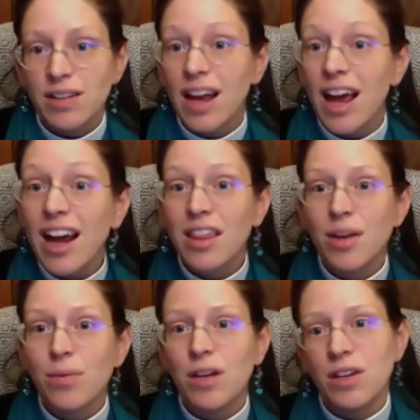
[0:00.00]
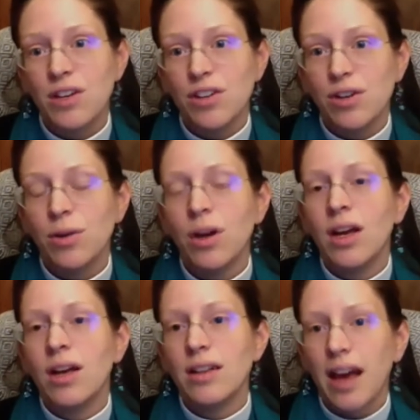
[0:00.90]
And anything we can do
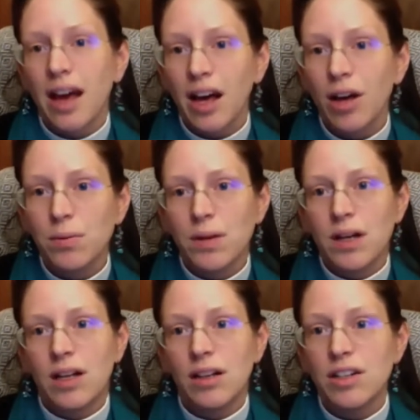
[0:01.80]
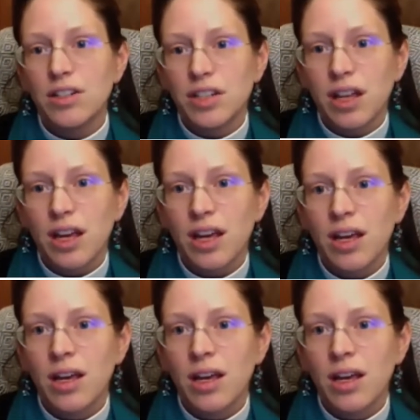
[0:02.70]
to help uh, legislate